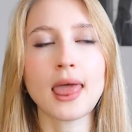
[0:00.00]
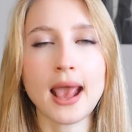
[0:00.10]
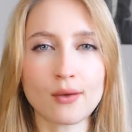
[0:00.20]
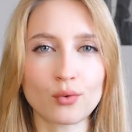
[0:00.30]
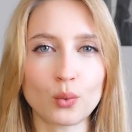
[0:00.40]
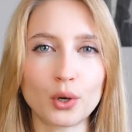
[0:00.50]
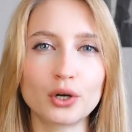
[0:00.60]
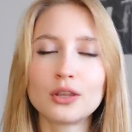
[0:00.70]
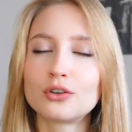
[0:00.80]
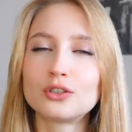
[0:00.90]
Everywhere.
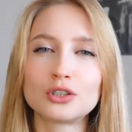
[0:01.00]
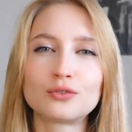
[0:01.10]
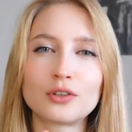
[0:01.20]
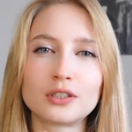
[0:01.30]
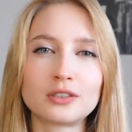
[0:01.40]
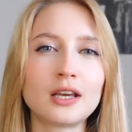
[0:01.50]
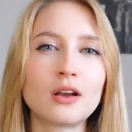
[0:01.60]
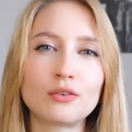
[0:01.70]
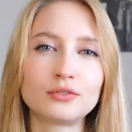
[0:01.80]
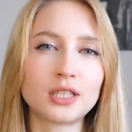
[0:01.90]
Either just for the sake
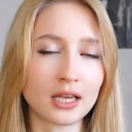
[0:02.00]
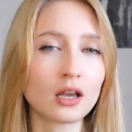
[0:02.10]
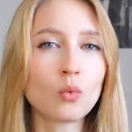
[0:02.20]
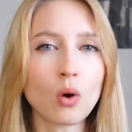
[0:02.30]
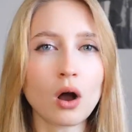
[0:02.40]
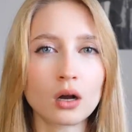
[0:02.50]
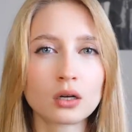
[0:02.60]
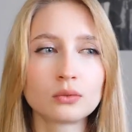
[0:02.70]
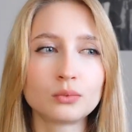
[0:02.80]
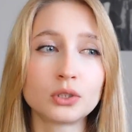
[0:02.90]
of taking a walk,
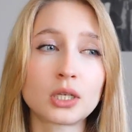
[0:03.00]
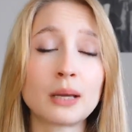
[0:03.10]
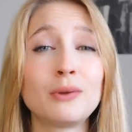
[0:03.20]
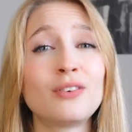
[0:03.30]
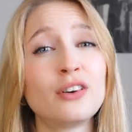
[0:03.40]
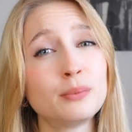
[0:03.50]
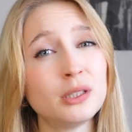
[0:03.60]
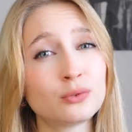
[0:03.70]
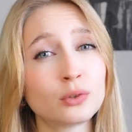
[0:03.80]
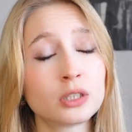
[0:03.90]
which can be very
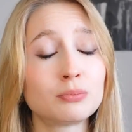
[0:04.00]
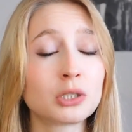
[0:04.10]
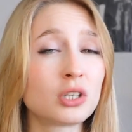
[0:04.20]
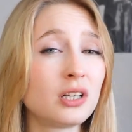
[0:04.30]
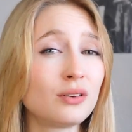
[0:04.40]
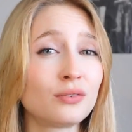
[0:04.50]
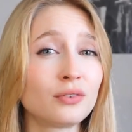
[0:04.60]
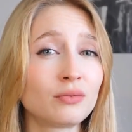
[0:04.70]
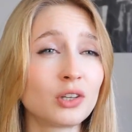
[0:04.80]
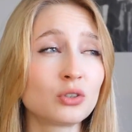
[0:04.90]
peaceful, especially if
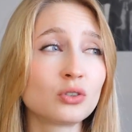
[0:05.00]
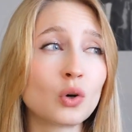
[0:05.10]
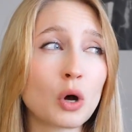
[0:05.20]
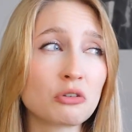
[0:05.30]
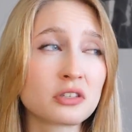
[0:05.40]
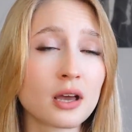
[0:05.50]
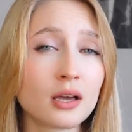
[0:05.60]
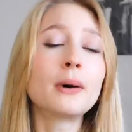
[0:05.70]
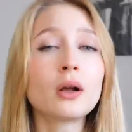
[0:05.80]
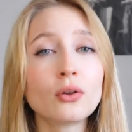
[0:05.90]
there's snow outside,
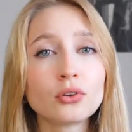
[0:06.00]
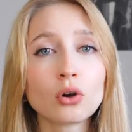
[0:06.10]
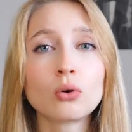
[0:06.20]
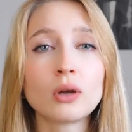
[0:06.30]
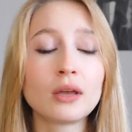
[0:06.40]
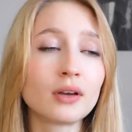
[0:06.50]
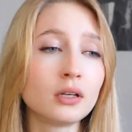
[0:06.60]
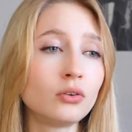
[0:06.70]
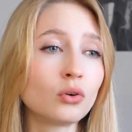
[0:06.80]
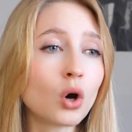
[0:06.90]
but also if I
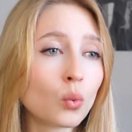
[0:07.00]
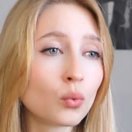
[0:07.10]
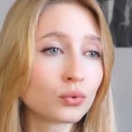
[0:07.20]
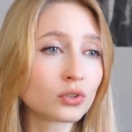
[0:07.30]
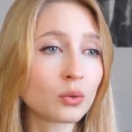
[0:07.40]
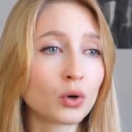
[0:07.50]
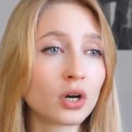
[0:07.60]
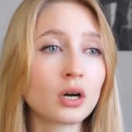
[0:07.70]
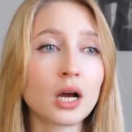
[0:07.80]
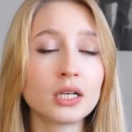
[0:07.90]
need to go
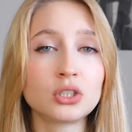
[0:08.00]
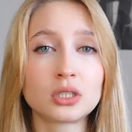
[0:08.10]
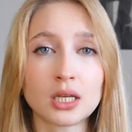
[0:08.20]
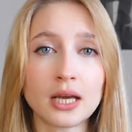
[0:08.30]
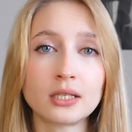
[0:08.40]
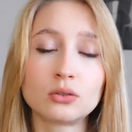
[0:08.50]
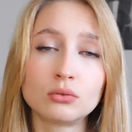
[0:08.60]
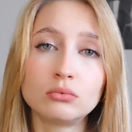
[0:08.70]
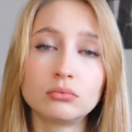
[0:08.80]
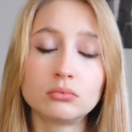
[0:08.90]
somewhere, I just like
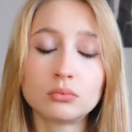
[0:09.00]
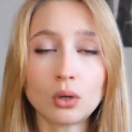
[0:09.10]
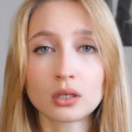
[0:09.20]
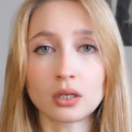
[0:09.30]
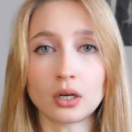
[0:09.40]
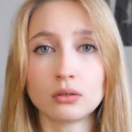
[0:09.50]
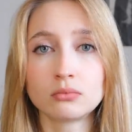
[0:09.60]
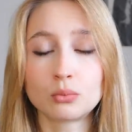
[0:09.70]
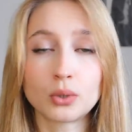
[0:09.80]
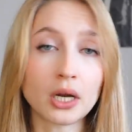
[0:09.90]
to walk there
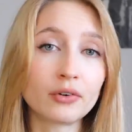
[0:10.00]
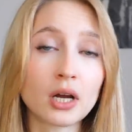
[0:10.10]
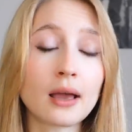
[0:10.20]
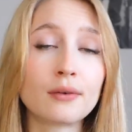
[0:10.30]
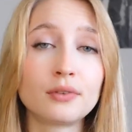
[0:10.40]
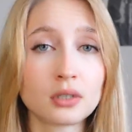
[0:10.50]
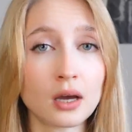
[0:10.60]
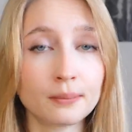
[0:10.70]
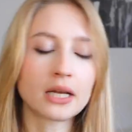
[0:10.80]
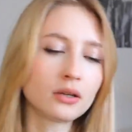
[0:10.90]
whenever I have the
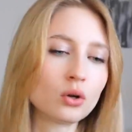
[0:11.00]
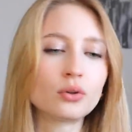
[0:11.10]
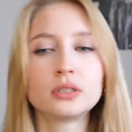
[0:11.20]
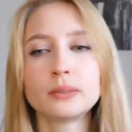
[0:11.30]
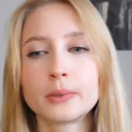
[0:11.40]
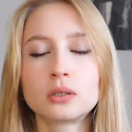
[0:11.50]
time. And the typical